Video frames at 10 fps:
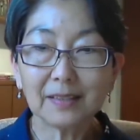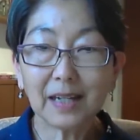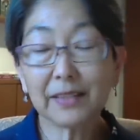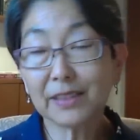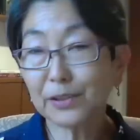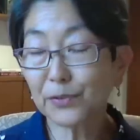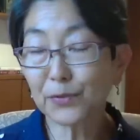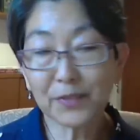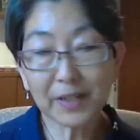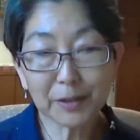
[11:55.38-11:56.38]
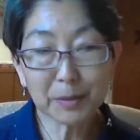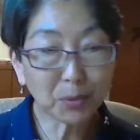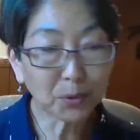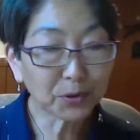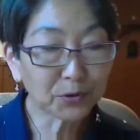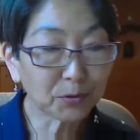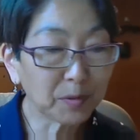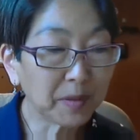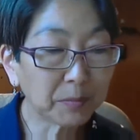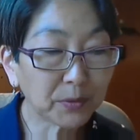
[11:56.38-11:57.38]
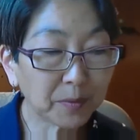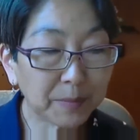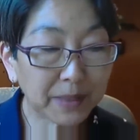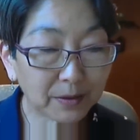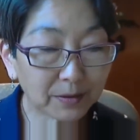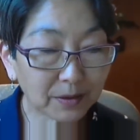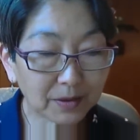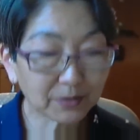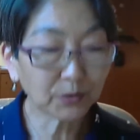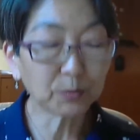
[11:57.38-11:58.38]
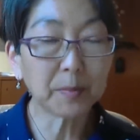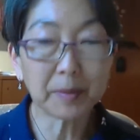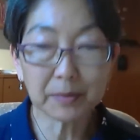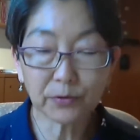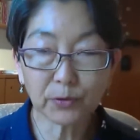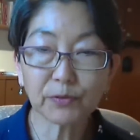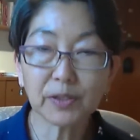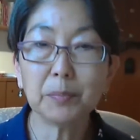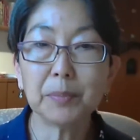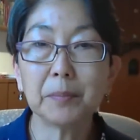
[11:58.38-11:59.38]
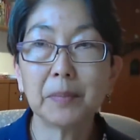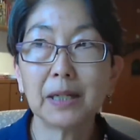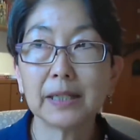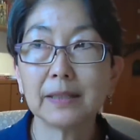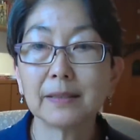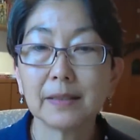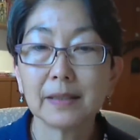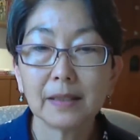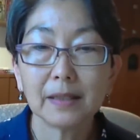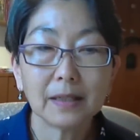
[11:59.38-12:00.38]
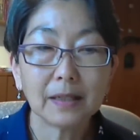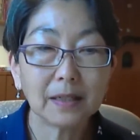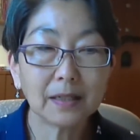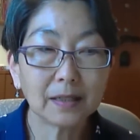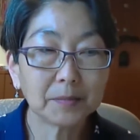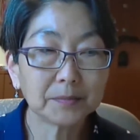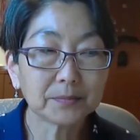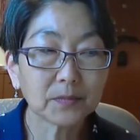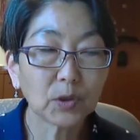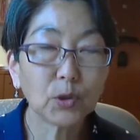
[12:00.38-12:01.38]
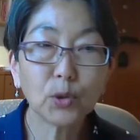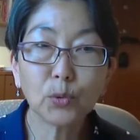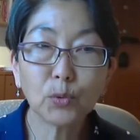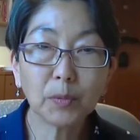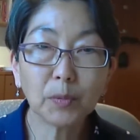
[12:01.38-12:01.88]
I think it's very important to remember about, to remember, sort of keep in mind um, who will